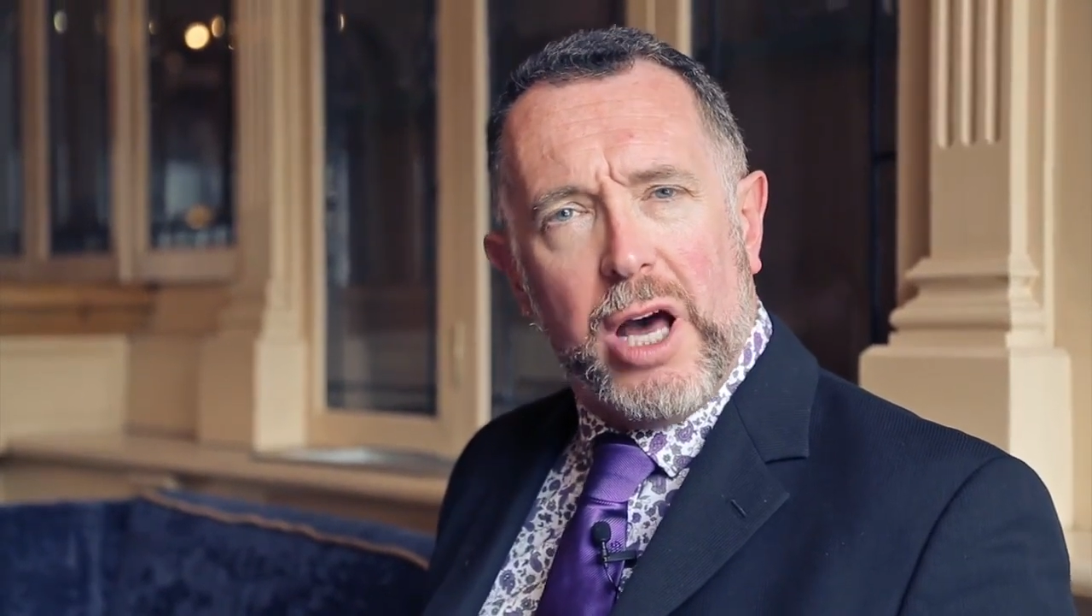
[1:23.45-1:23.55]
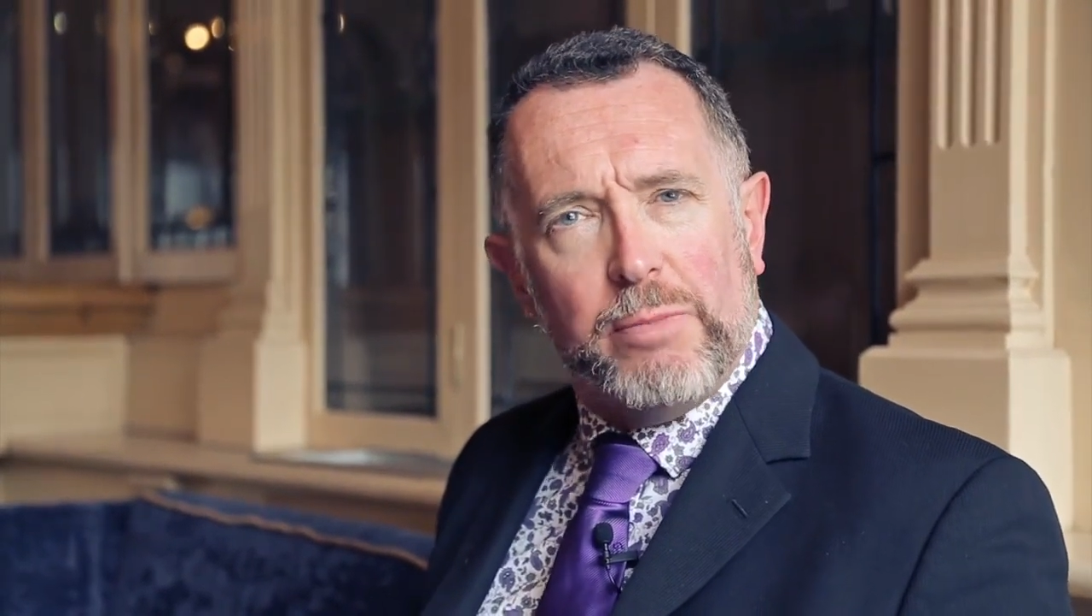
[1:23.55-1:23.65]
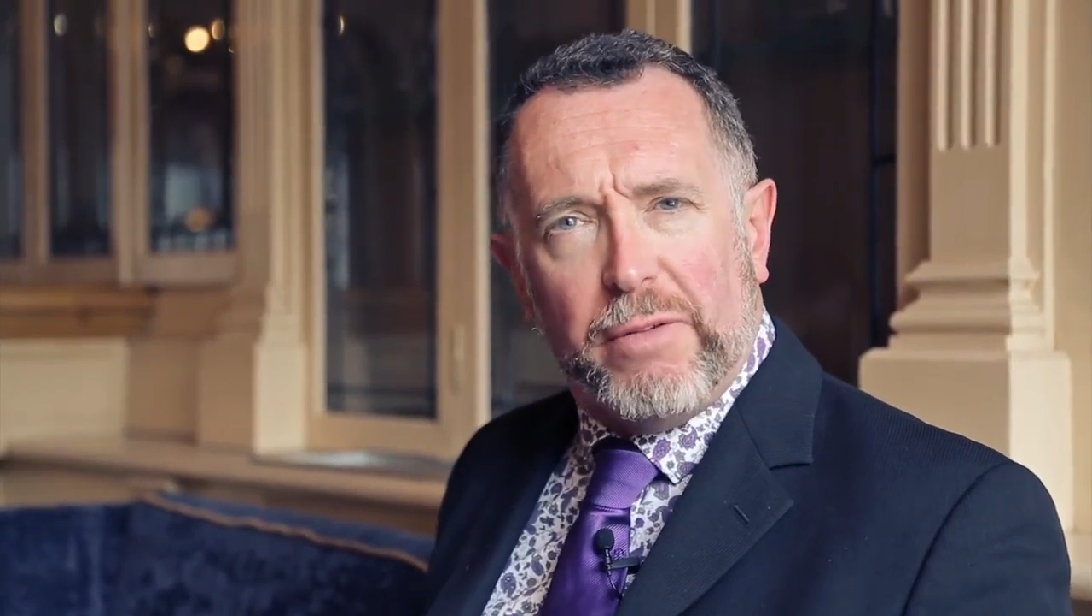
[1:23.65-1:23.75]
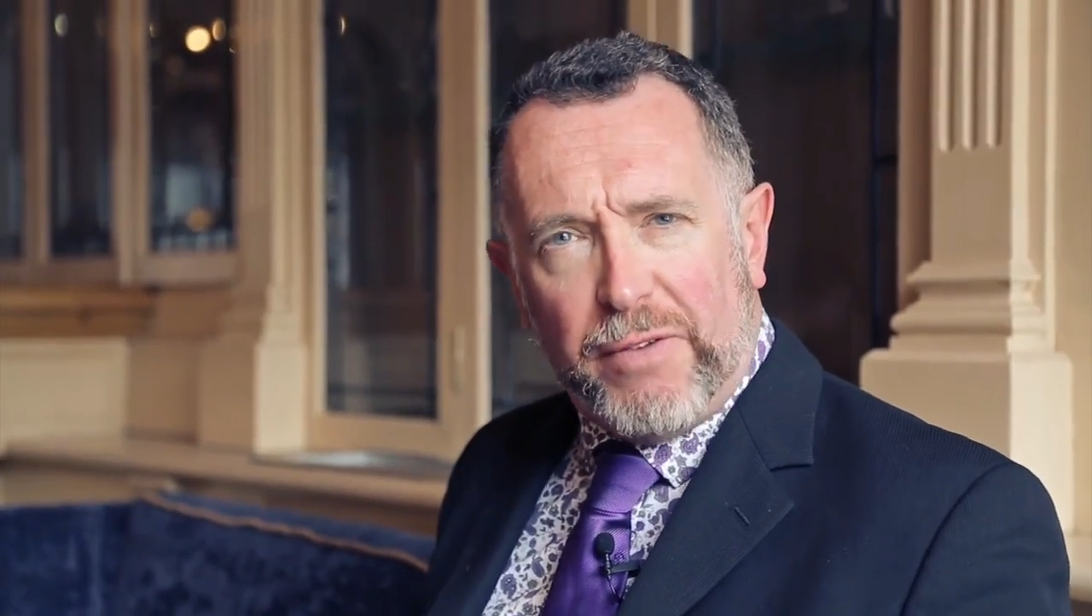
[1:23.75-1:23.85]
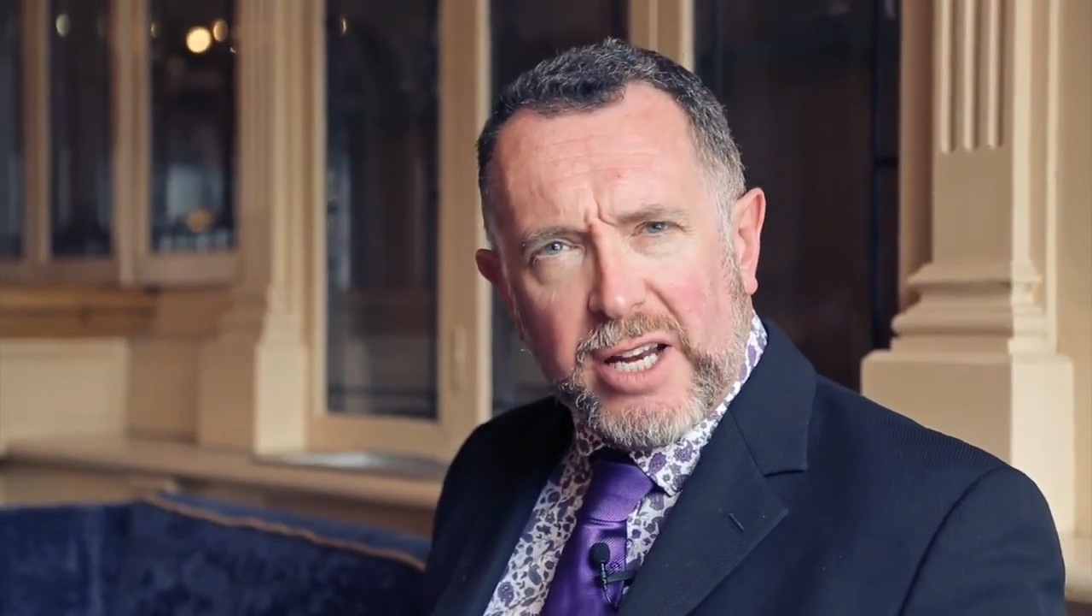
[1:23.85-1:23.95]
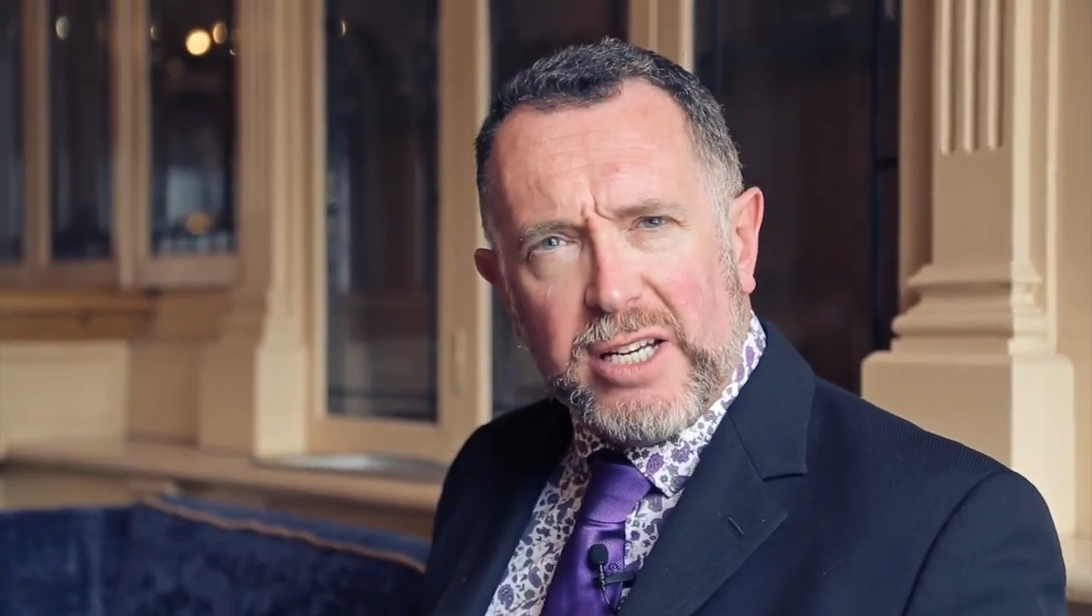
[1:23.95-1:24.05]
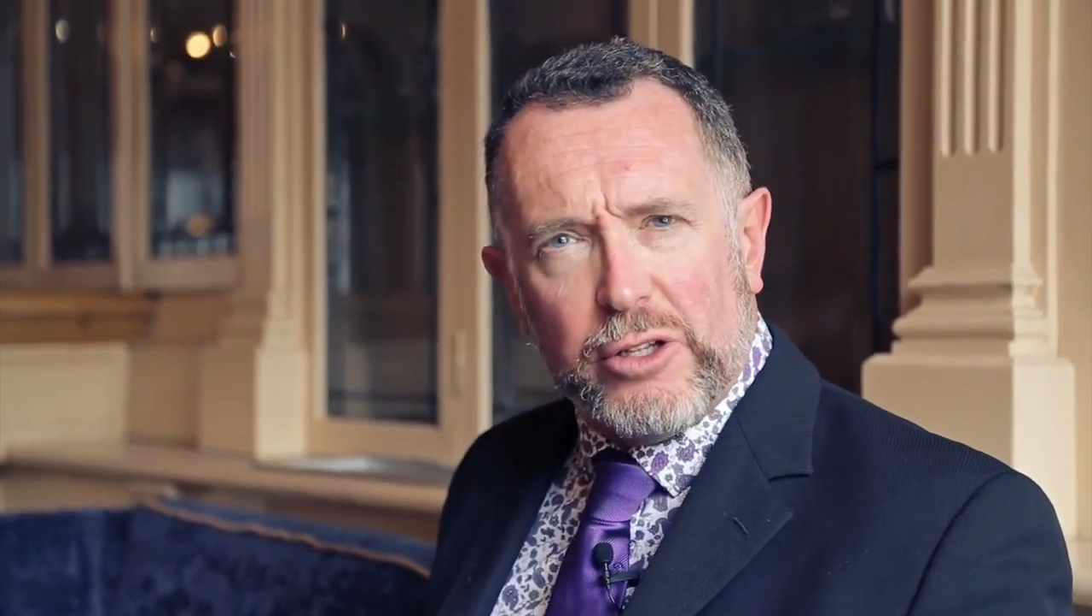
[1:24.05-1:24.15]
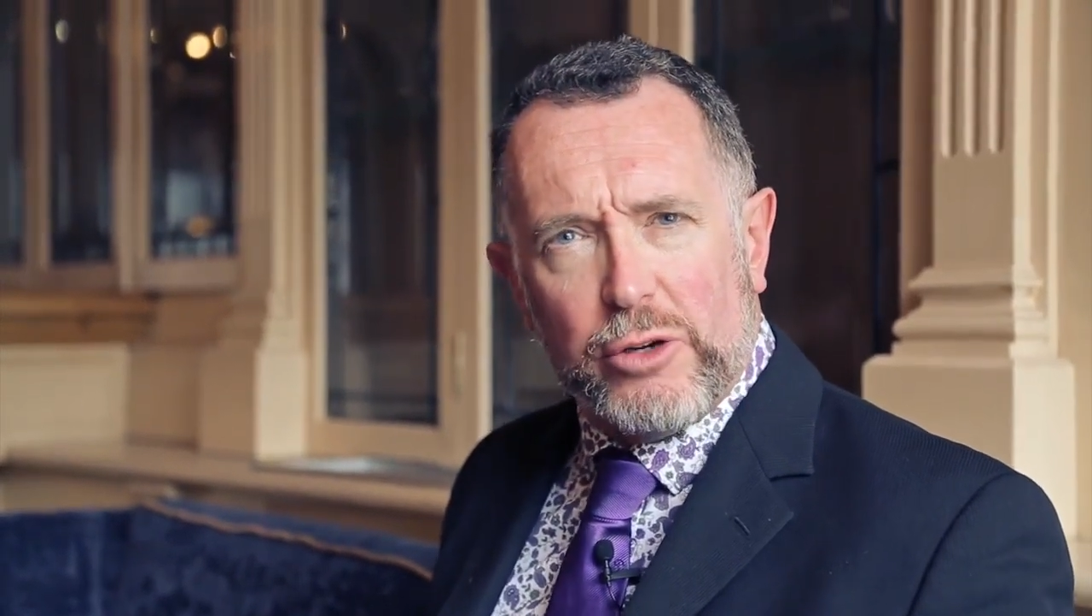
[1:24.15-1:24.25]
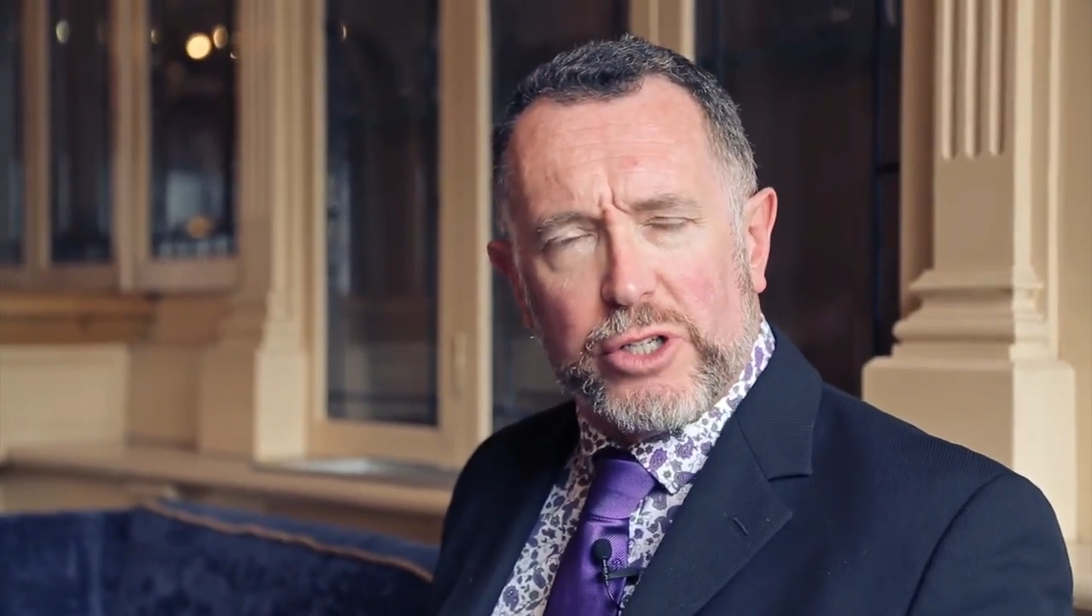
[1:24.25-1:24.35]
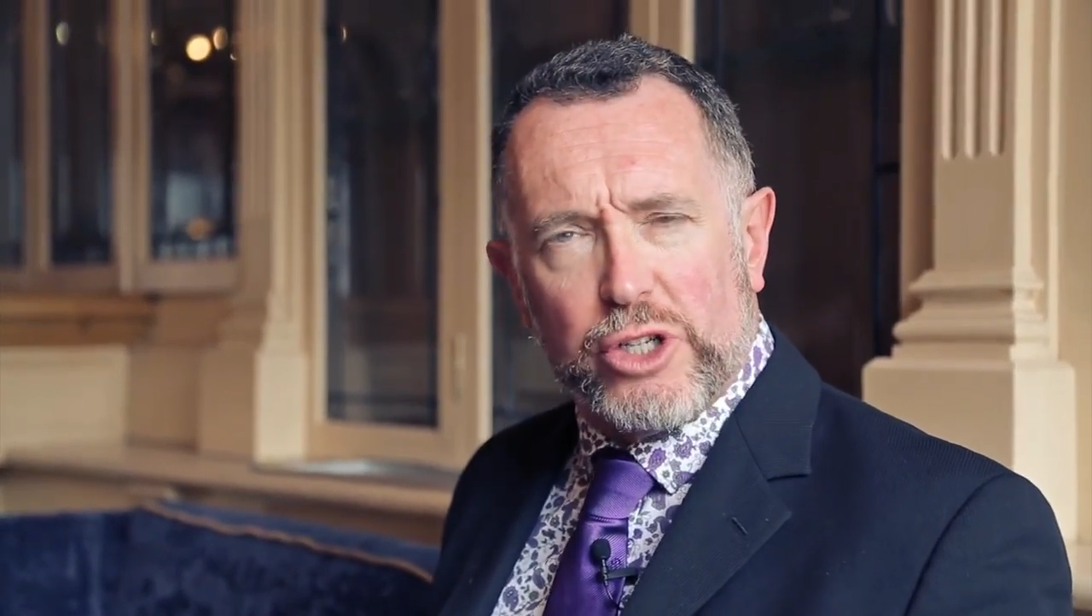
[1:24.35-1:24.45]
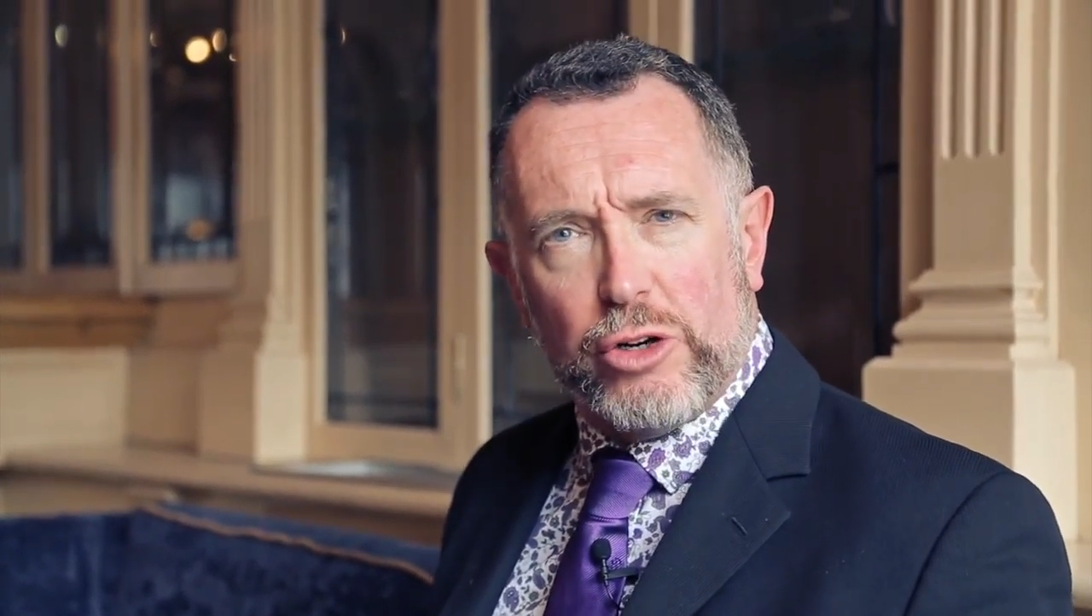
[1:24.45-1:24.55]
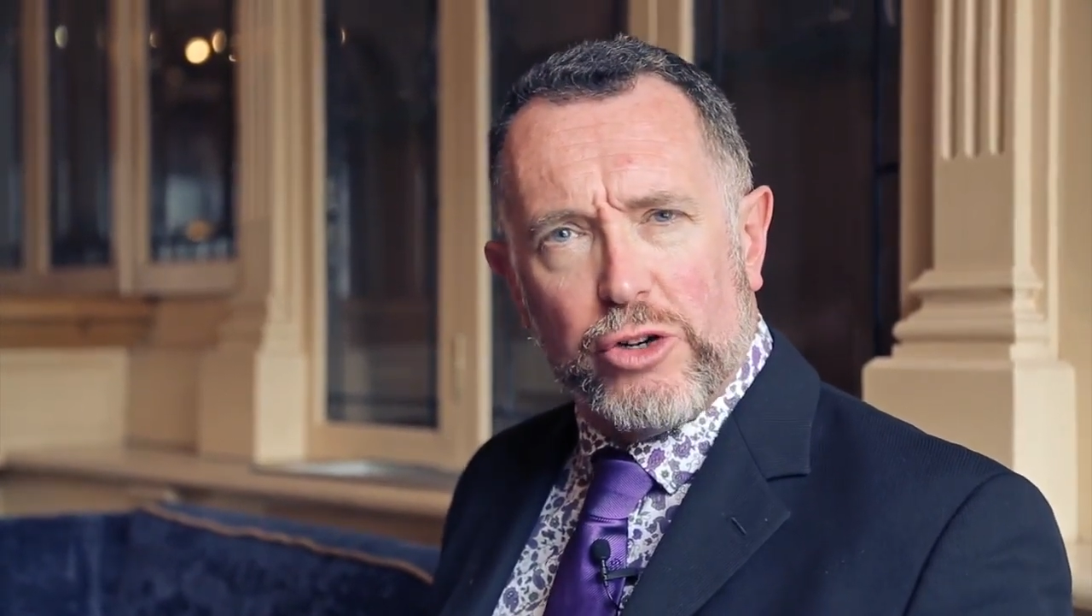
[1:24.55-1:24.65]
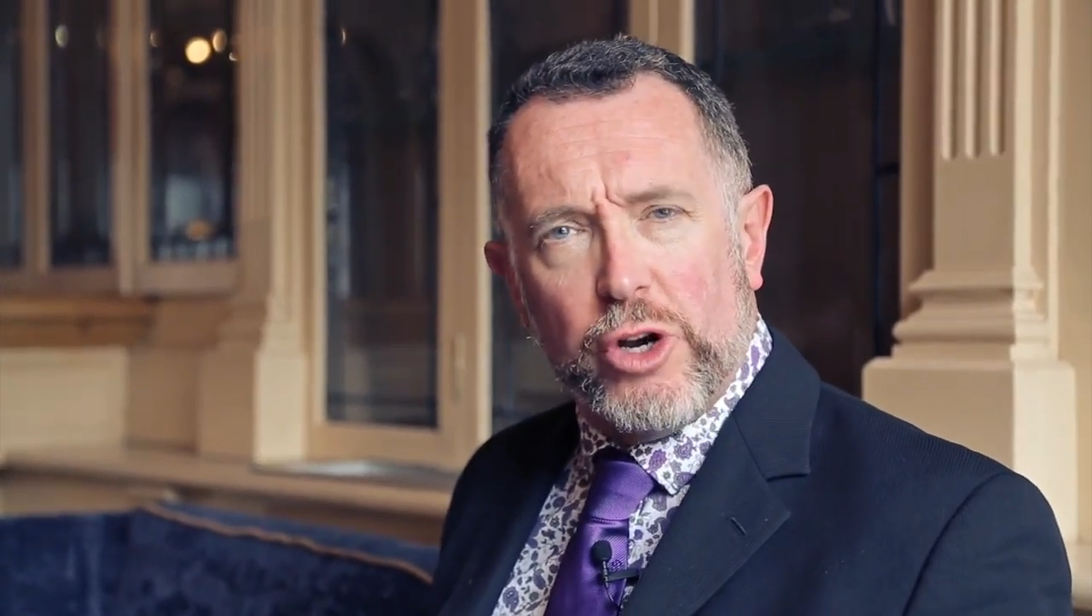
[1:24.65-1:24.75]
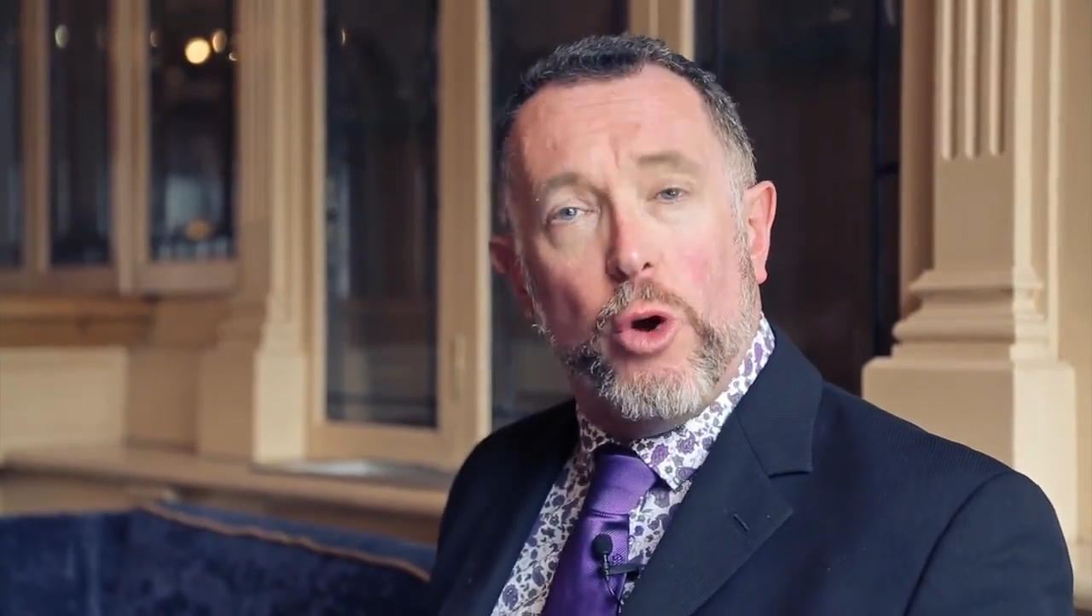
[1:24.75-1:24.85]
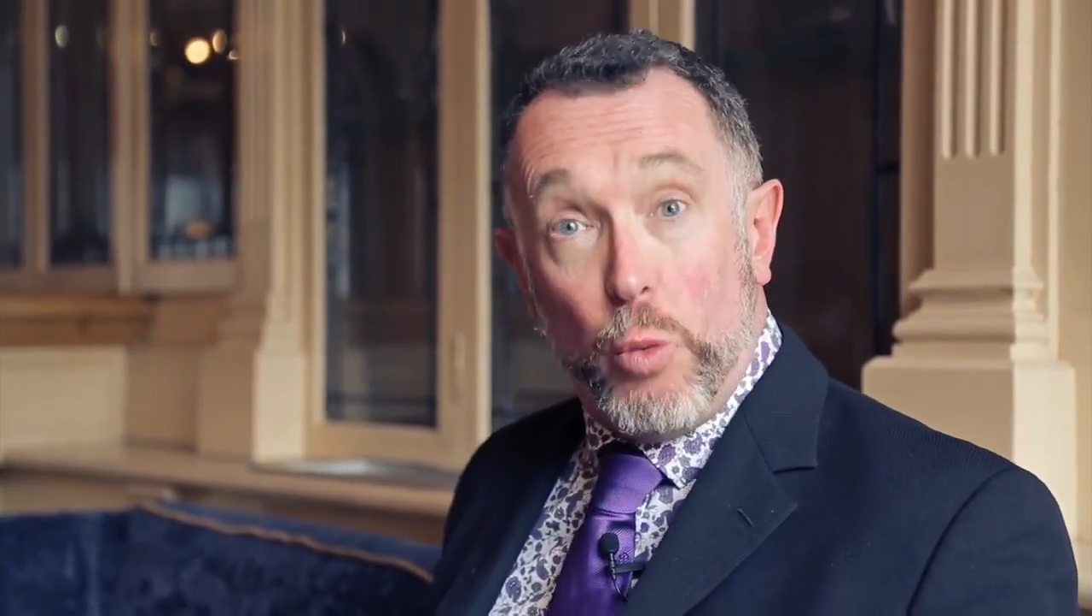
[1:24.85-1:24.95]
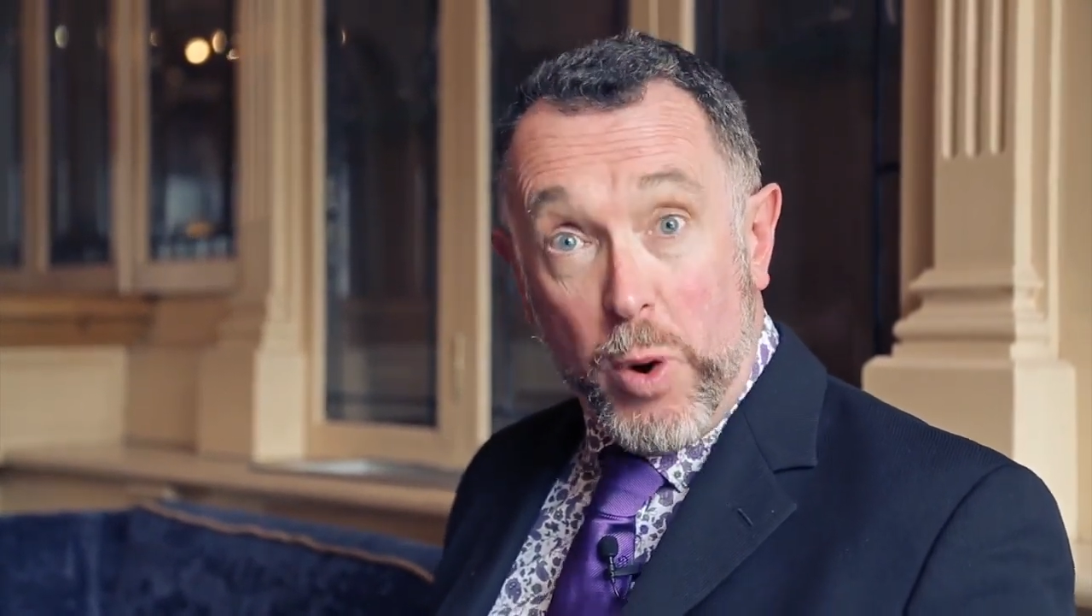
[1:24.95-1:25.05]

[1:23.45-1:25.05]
and providing those children